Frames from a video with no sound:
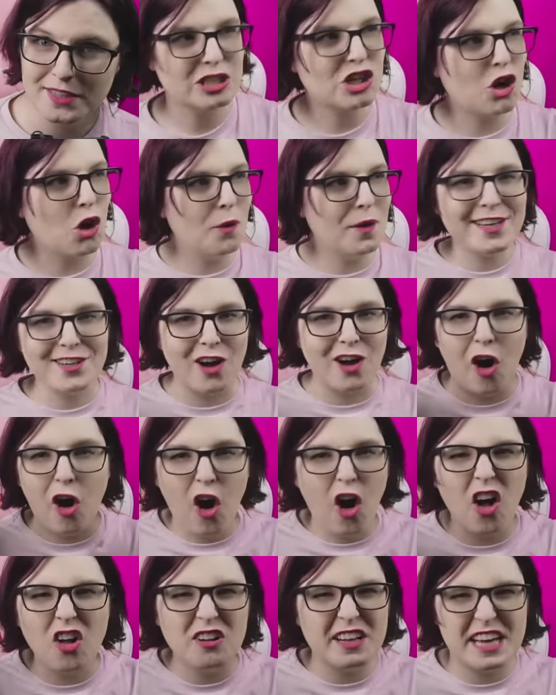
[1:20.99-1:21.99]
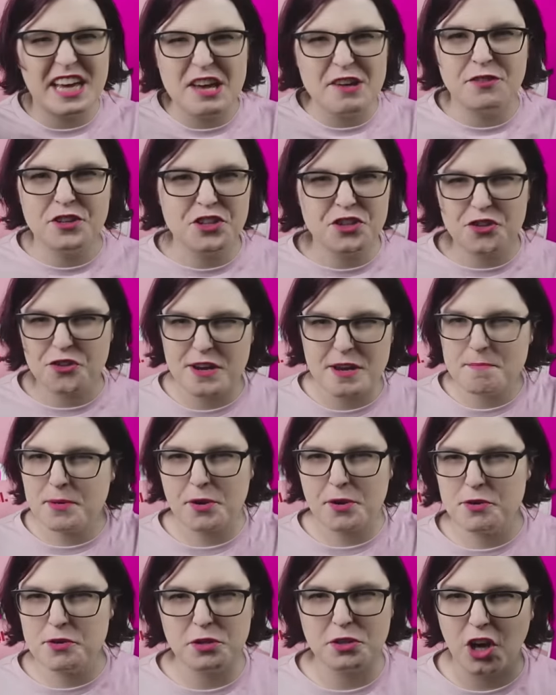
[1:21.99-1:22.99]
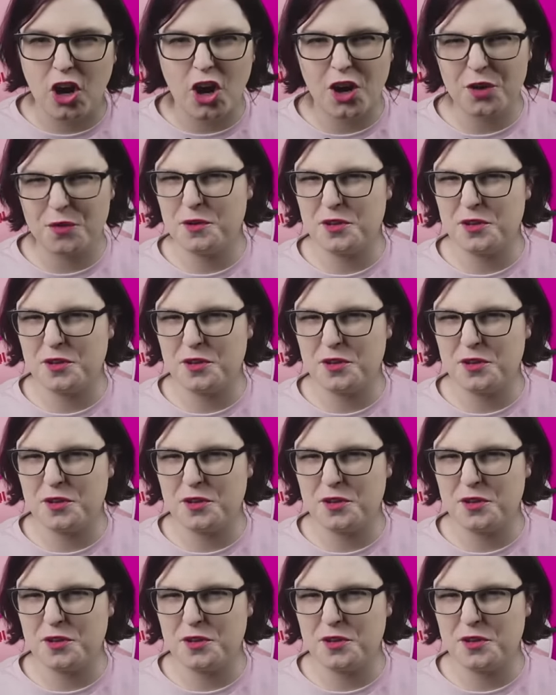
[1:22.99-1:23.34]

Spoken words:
Going all infantry Imperial Guard